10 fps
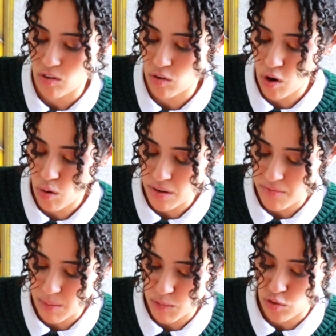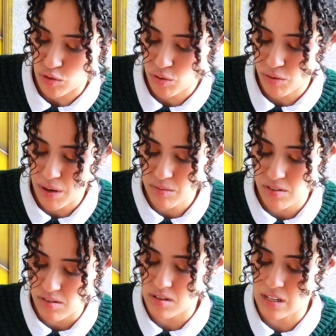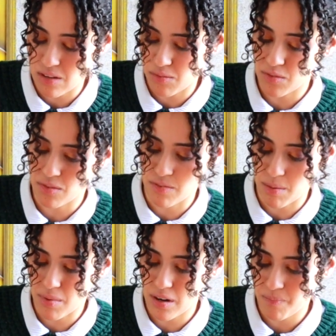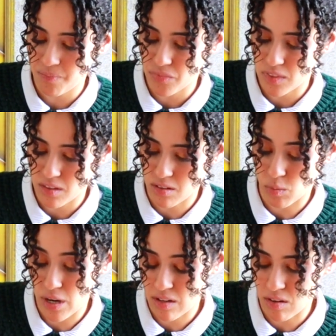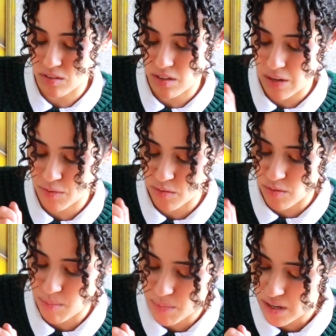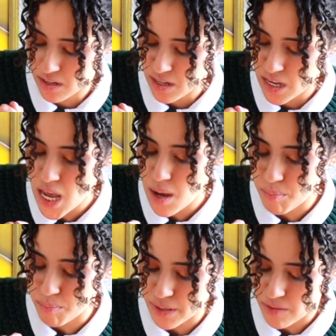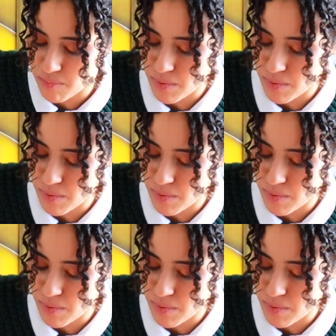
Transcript: known and famous to do around 11th of November, or on 11th of November. But